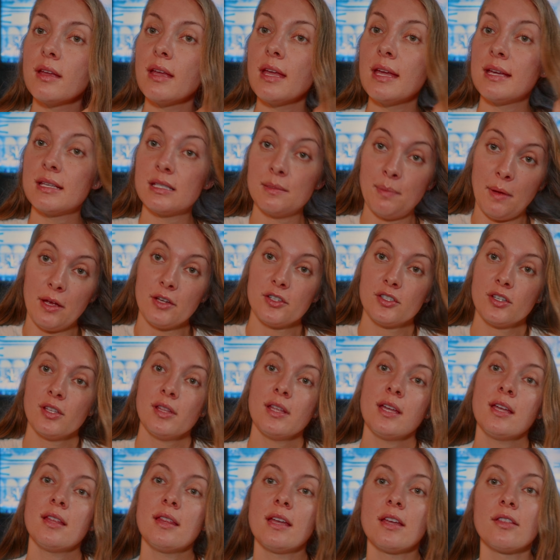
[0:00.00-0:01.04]

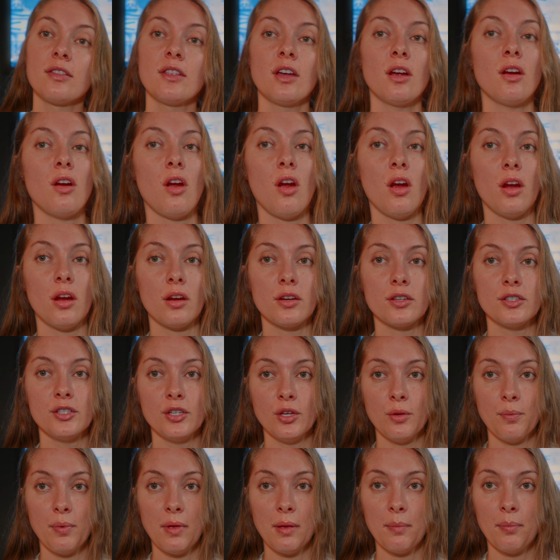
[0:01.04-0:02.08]
especially, there are
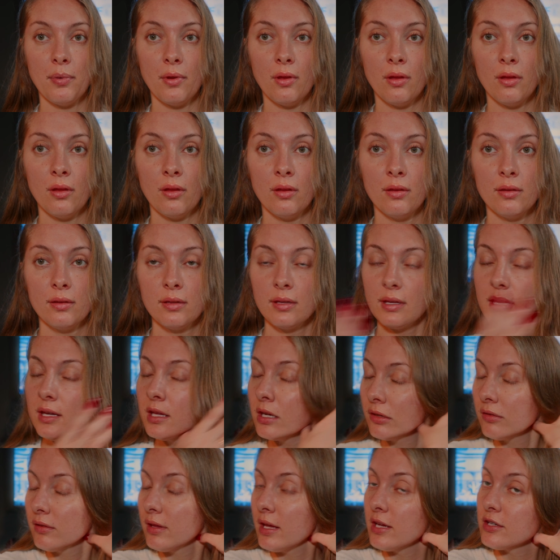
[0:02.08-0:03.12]
two people
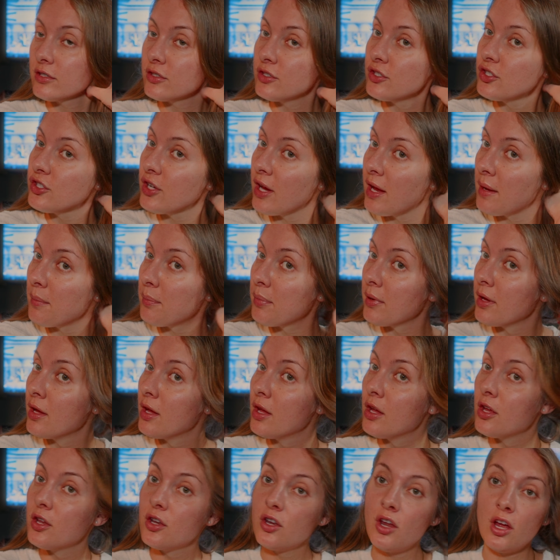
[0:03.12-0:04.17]
in a relationship,
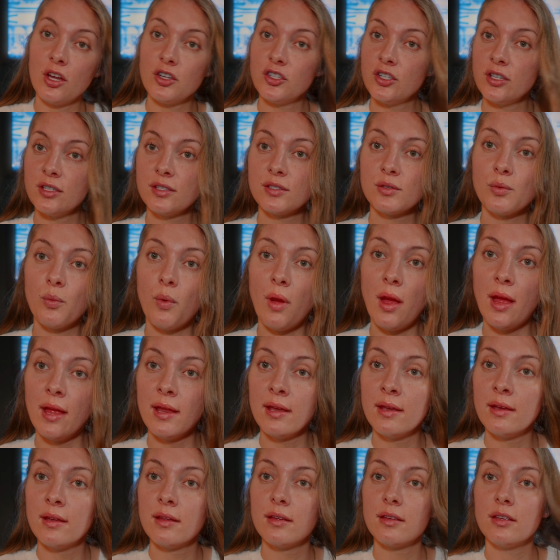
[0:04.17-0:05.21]
not just
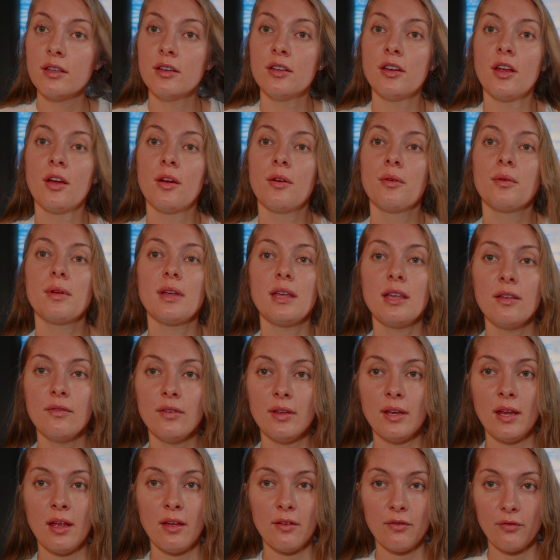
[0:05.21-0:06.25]
one.
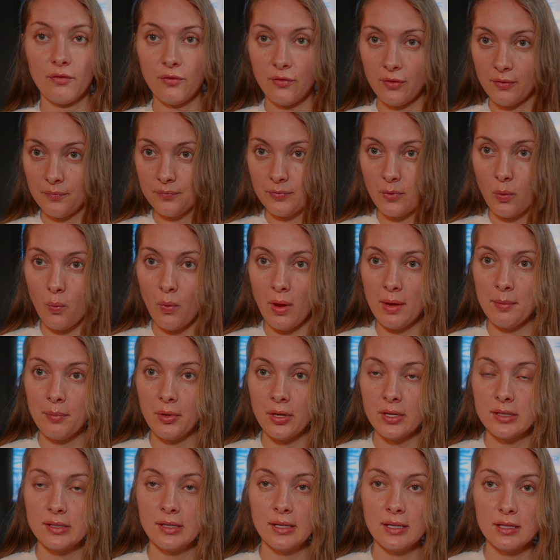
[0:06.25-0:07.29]
Even if one
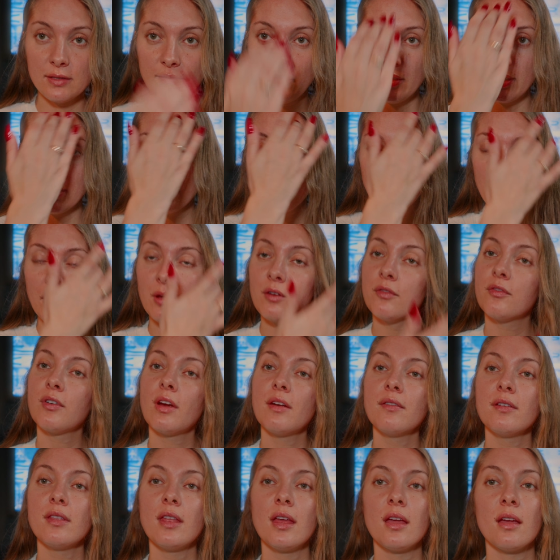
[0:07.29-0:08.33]
person is footing the bill for
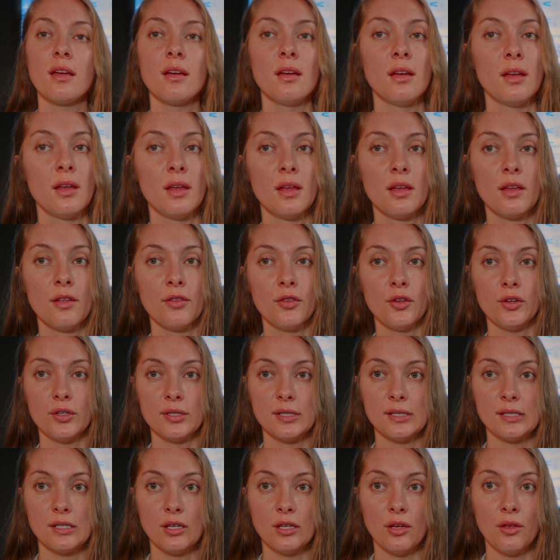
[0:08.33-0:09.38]
everything,
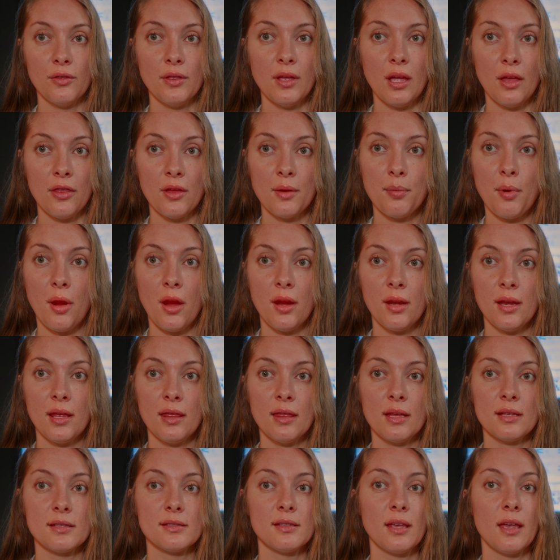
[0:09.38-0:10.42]
there's still the other party
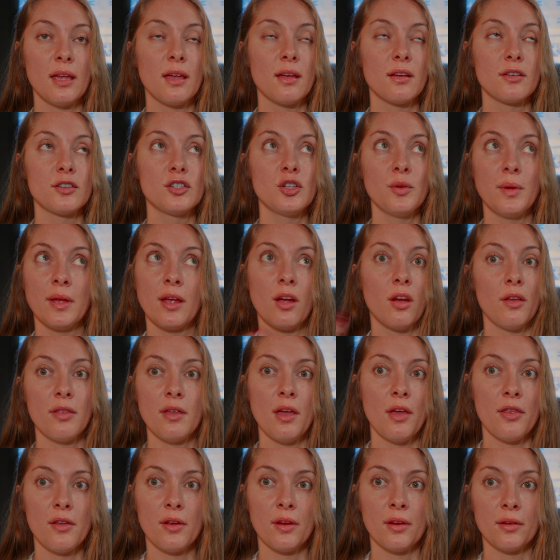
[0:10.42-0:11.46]
that's doing all the
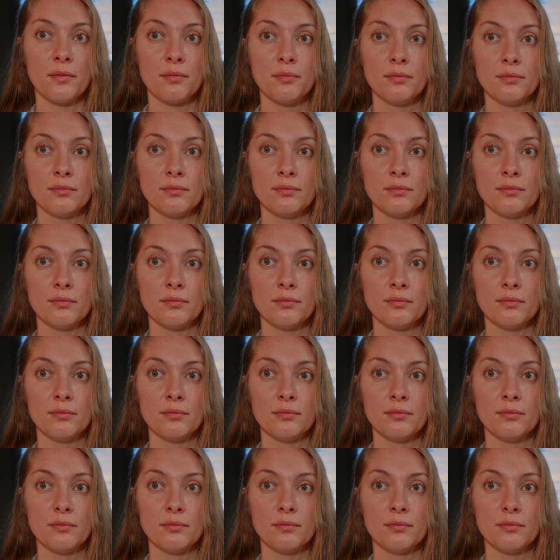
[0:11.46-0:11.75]
other